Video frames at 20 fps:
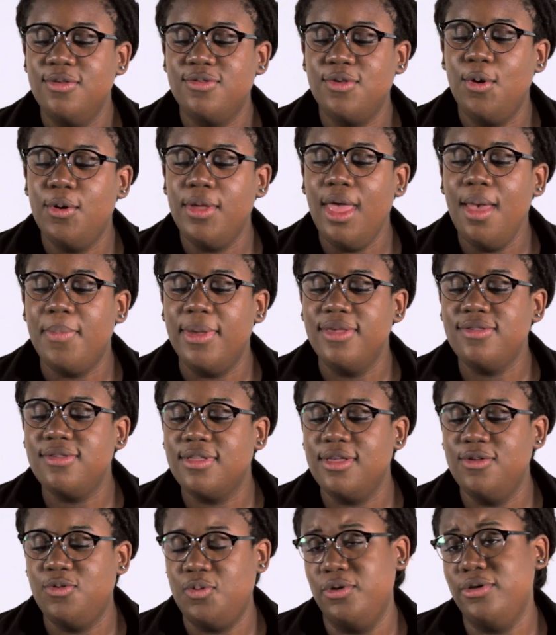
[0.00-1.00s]
So yeah,
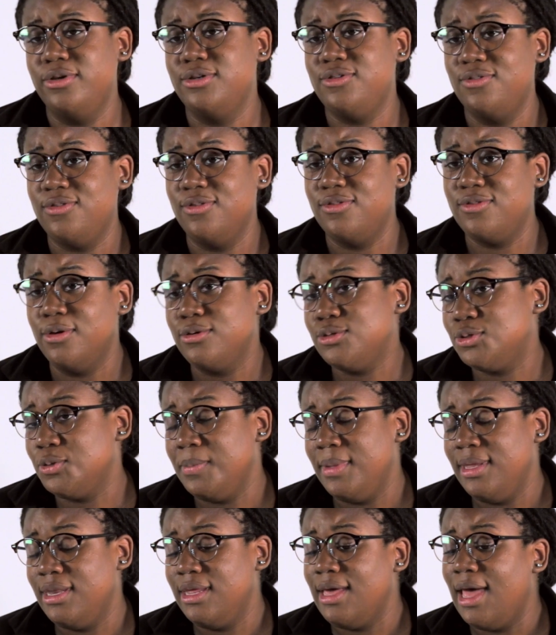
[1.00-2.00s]
basically Twitter is just a social
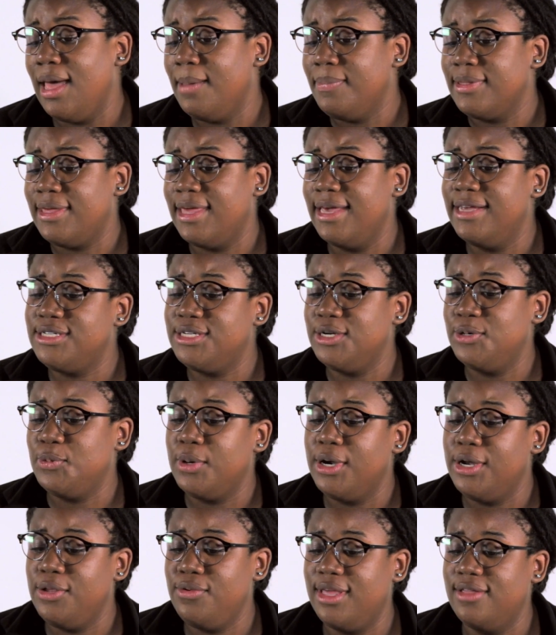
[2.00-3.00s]
media application
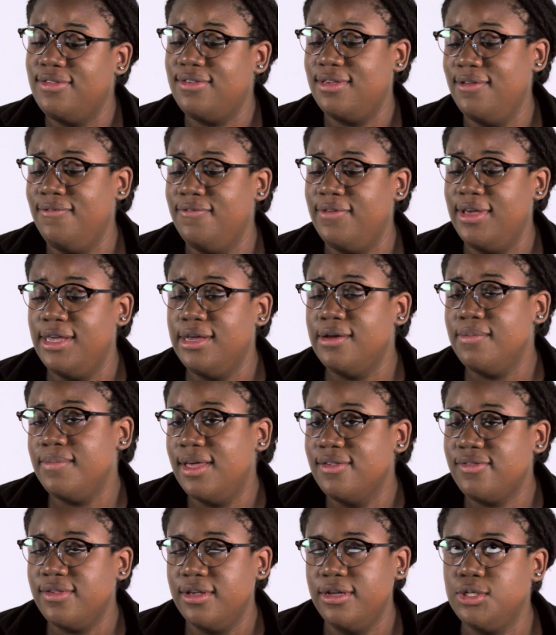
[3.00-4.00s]
where you get to convey your
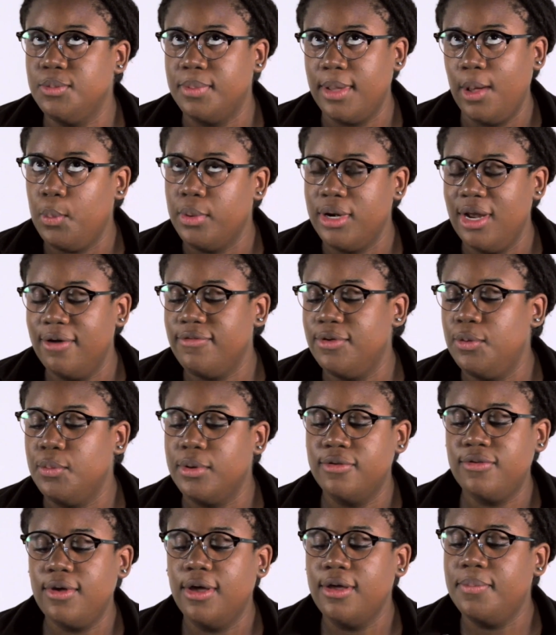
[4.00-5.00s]
message about whatever you
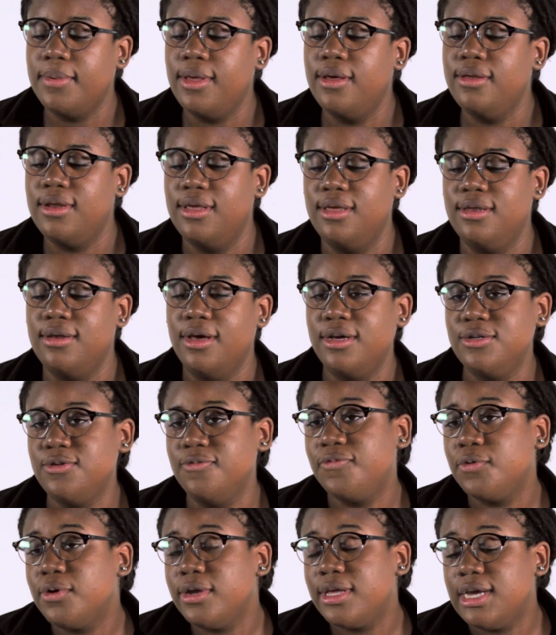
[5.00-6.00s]
want to talk about in
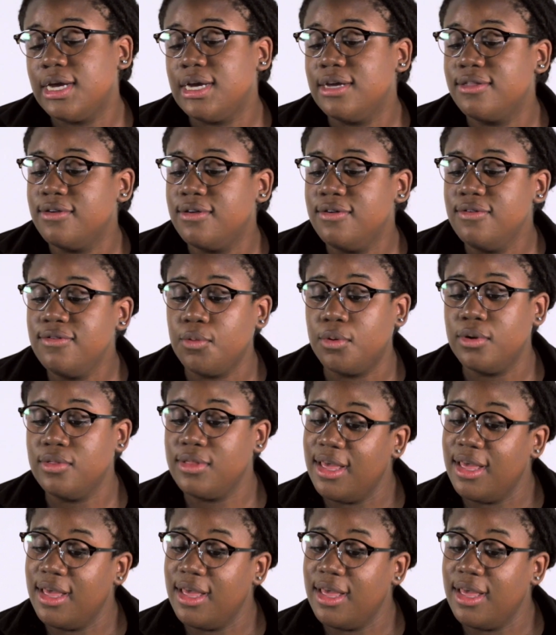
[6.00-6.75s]
140 characters or